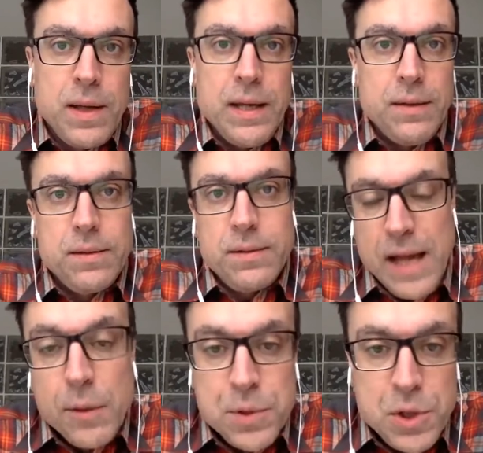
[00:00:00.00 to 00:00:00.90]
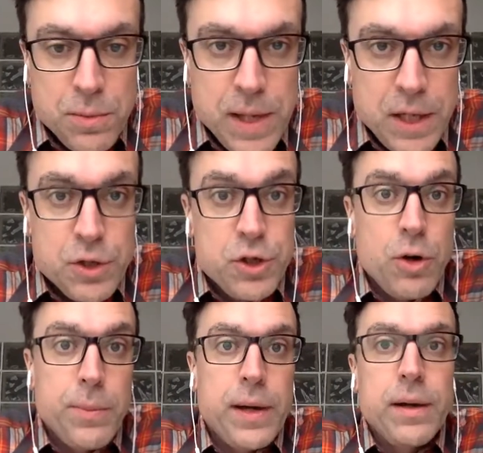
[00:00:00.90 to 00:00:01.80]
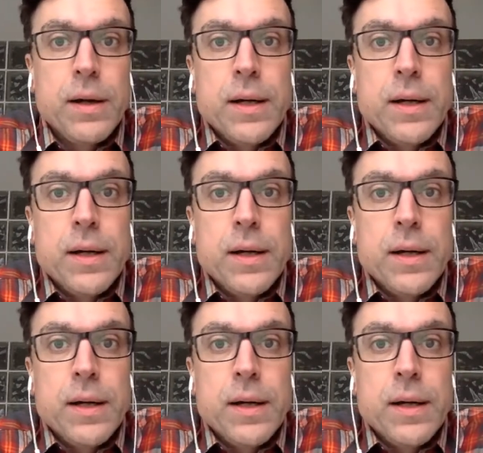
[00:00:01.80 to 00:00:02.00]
It helps you make your show better.